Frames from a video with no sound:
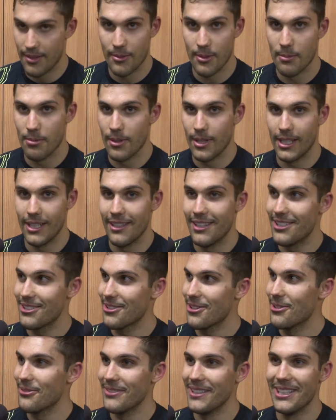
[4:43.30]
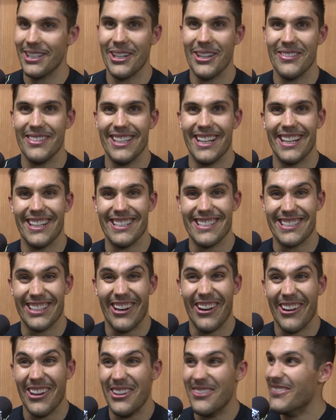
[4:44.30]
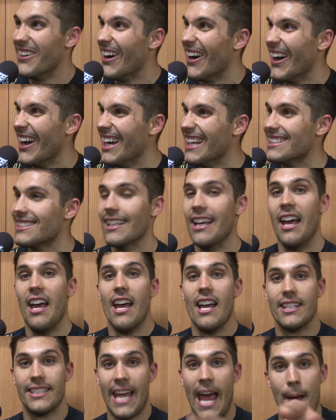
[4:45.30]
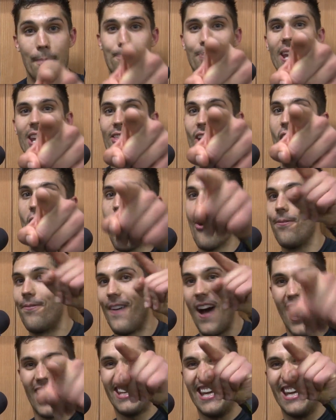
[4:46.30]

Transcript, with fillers: We're bringing the trophy home to Arizona, boys. Tempe, though.